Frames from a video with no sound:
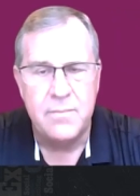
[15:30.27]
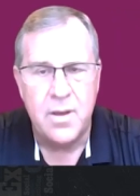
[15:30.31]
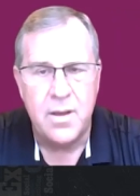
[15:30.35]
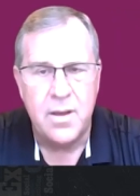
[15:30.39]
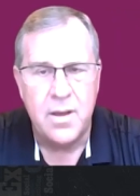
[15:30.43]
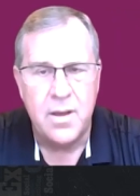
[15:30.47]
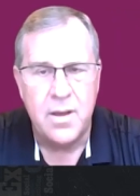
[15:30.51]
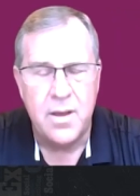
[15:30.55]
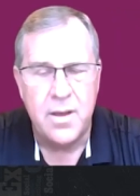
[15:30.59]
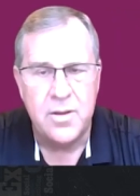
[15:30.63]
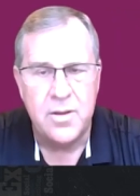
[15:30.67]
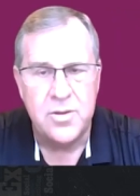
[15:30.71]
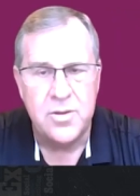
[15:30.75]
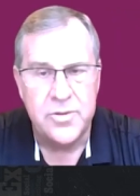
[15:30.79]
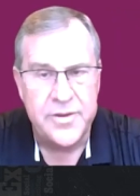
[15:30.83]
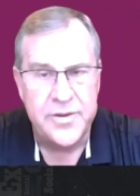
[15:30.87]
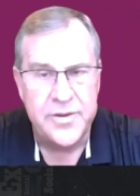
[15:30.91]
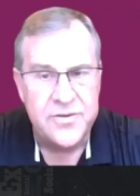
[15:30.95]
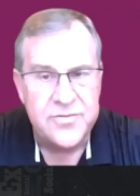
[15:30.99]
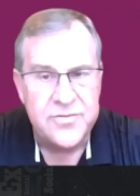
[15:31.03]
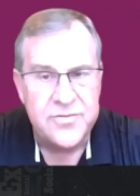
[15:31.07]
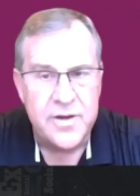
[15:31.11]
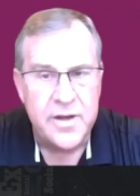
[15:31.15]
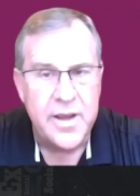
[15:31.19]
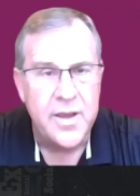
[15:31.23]
uh,
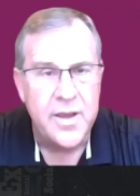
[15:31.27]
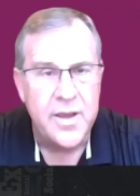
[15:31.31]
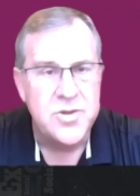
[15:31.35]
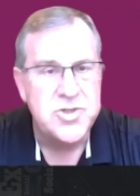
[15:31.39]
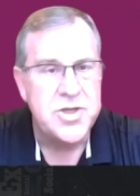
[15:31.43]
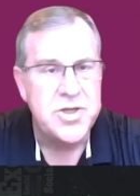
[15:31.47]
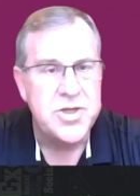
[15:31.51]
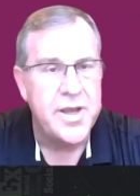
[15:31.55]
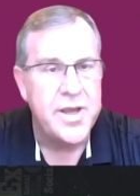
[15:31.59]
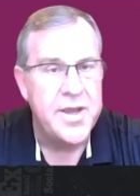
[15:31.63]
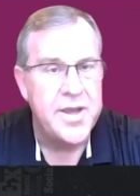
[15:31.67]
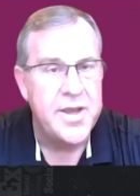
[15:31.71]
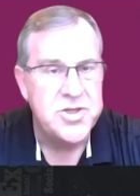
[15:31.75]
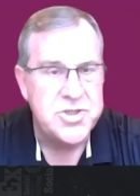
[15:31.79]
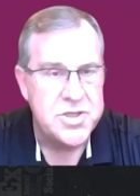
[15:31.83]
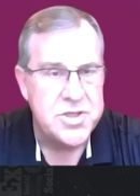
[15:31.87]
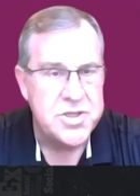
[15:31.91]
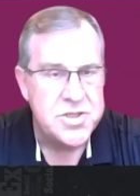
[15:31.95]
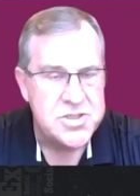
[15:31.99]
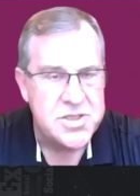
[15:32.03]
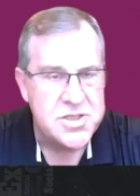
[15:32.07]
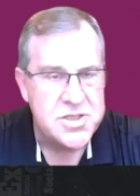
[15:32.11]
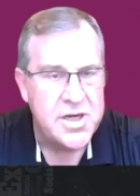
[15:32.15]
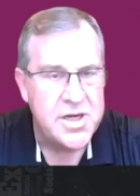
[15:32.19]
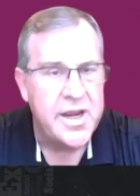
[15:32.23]
lease
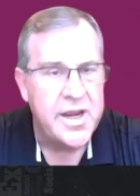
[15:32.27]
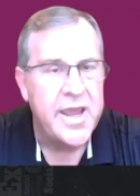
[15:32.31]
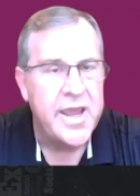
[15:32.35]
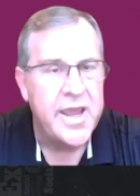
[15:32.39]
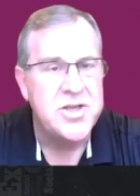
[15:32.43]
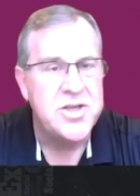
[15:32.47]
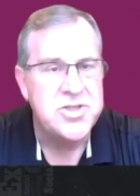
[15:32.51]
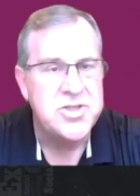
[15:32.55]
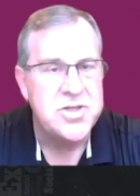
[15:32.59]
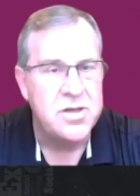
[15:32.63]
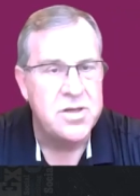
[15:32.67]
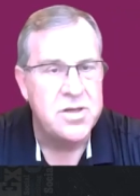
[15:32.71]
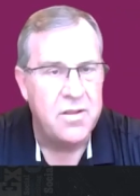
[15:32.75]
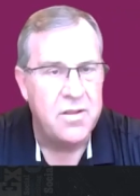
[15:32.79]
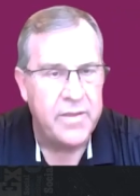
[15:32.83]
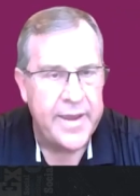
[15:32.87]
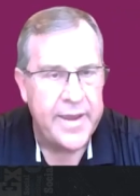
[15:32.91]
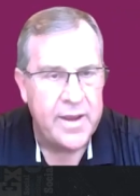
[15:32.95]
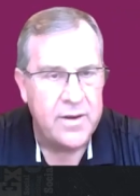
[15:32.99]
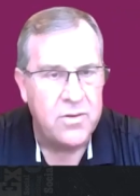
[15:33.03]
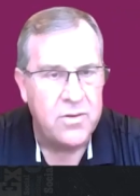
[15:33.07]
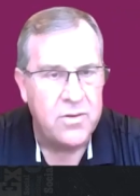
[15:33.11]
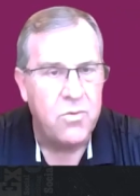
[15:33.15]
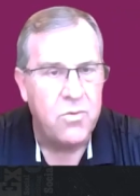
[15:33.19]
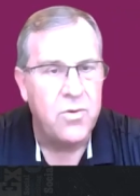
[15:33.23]
negotiations and engaging
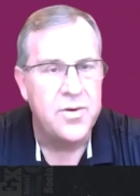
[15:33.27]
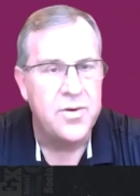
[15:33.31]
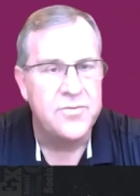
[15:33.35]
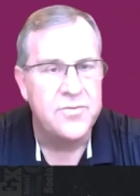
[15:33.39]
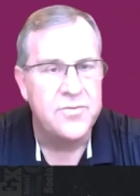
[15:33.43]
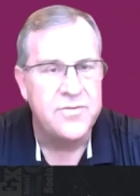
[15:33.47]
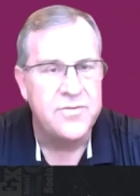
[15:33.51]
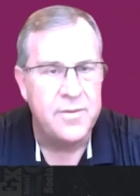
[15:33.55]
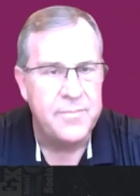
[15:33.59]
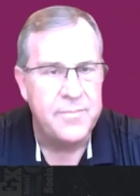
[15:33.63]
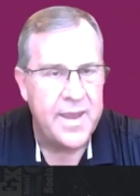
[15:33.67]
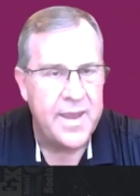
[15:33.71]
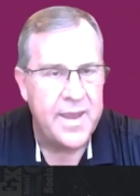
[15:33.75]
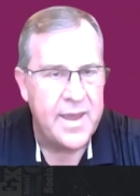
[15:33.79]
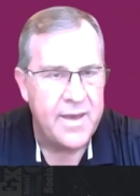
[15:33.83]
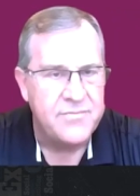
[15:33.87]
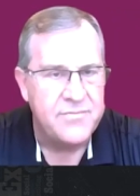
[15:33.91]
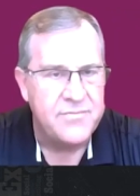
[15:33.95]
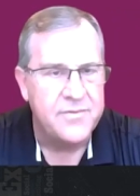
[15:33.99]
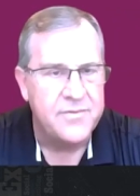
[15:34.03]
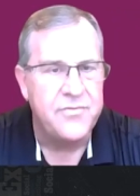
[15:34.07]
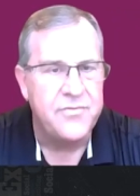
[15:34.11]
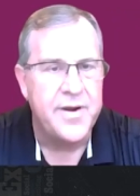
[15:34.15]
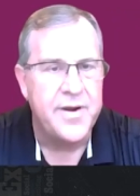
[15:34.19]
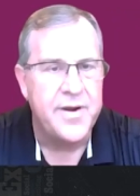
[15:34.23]
landlords on
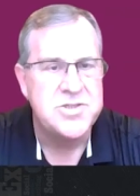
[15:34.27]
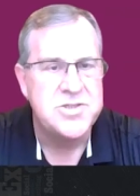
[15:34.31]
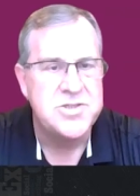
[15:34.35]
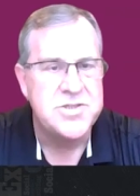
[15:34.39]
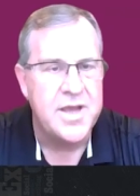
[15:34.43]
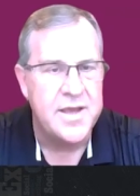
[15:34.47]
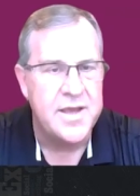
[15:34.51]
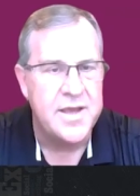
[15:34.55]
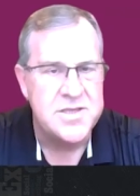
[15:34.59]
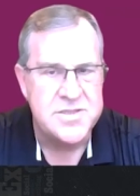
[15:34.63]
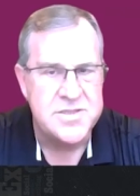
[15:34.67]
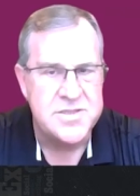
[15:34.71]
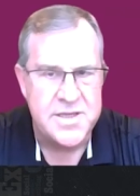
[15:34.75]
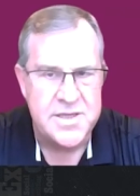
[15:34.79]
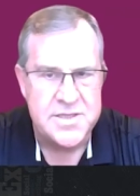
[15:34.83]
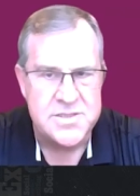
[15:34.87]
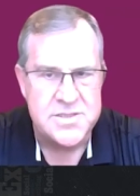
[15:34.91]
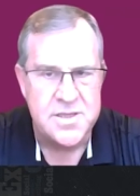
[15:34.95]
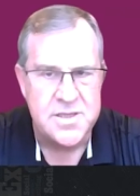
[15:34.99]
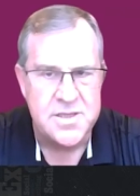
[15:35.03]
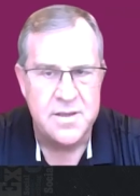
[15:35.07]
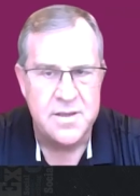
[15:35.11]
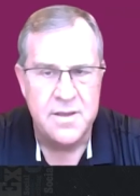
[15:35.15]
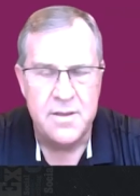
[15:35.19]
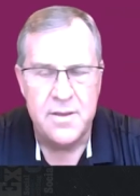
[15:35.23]
behalf of
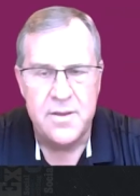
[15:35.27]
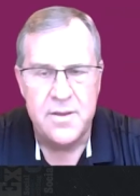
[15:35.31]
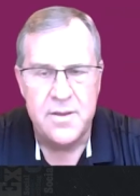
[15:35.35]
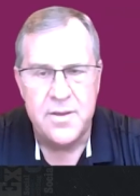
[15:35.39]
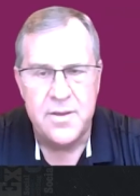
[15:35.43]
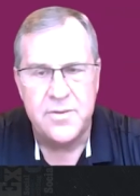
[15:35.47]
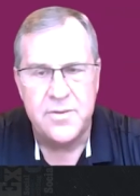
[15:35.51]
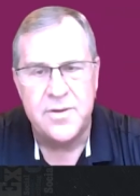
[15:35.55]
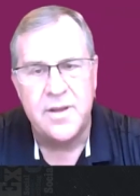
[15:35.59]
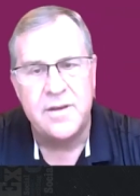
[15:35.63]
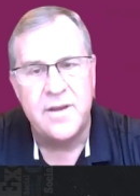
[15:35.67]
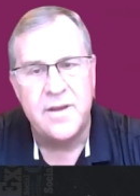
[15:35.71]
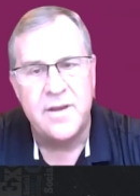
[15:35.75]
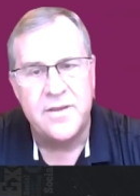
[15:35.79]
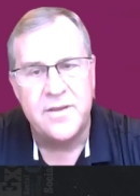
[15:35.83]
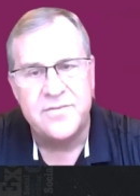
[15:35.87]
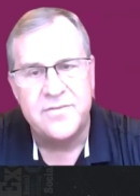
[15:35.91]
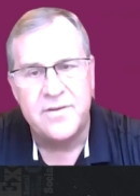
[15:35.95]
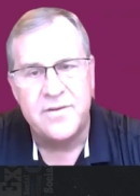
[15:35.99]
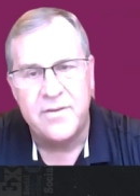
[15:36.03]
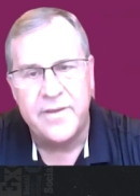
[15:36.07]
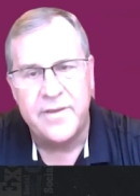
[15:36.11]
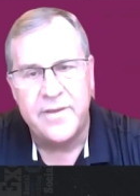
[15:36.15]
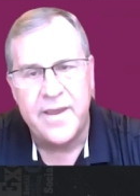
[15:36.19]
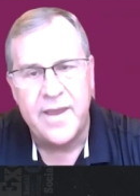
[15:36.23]
franchisees who didn't
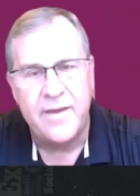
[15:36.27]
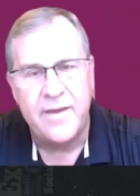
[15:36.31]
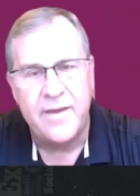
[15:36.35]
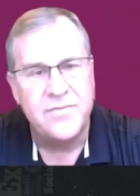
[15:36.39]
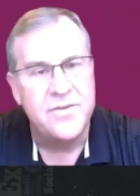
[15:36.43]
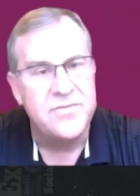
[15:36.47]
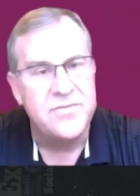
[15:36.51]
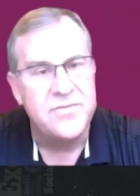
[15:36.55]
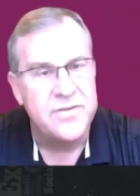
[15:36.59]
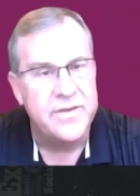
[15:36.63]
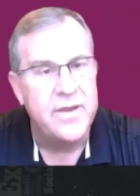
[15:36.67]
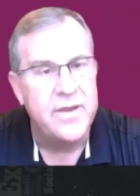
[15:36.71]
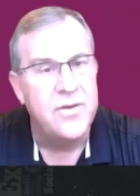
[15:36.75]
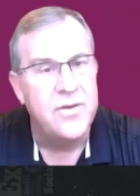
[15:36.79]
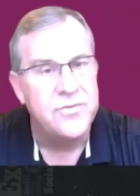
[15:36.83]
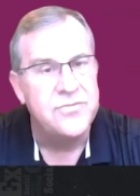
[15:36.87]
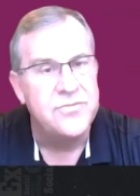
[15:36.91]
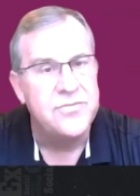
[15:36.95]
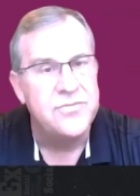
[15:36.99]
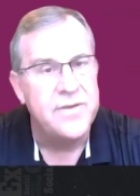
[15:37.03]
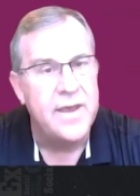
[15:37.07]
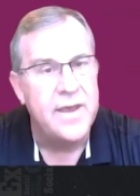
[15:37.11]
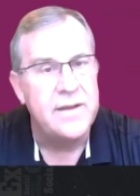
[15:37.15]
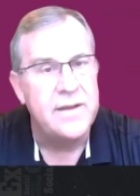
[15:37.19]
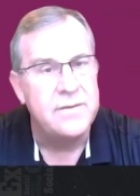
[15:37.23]
necessarily have the skill
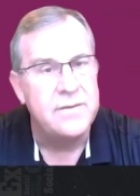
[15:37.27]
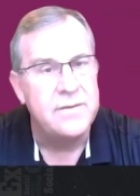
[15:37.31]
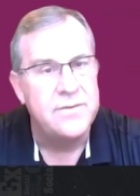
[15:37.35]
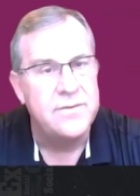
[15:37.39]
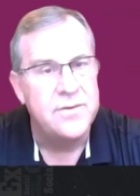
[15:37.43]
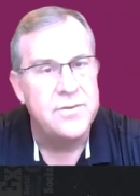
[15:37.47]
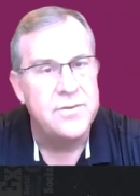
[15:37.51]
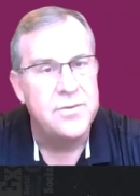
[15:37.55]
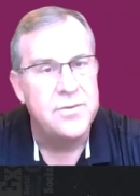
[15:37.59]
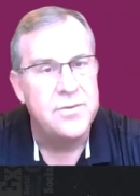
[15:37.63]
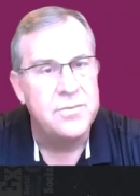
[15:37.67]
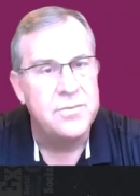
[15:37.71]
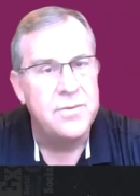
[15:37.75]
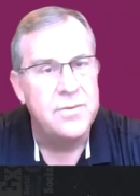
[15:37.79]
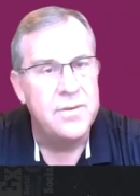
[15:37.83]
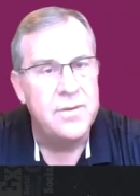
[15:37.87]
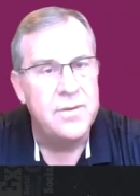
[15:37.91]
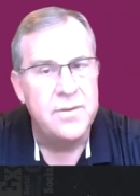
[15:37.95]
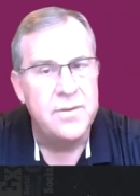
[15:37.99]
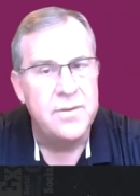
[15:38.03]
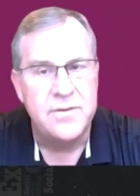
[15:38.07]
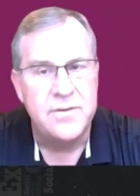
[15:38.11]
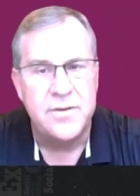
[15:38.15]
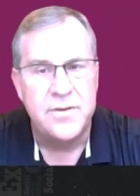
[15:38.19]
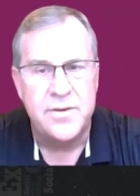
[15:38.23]
set to
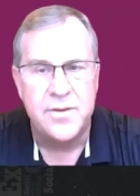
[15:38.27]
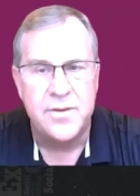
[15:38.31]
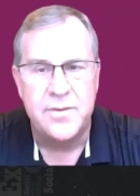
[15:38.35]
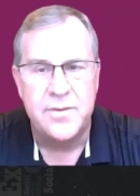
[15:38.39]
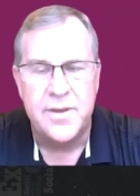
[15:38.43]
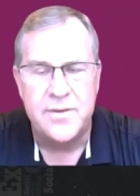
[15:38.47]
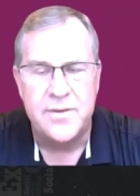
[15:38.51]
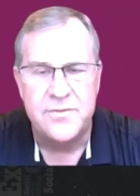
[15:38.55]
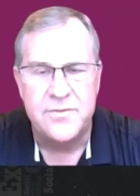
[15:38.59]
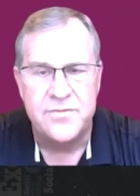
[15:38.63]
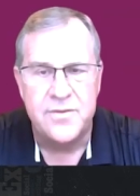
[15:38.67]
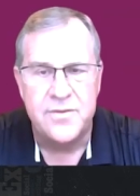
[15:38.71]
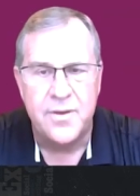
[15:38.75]
to do it.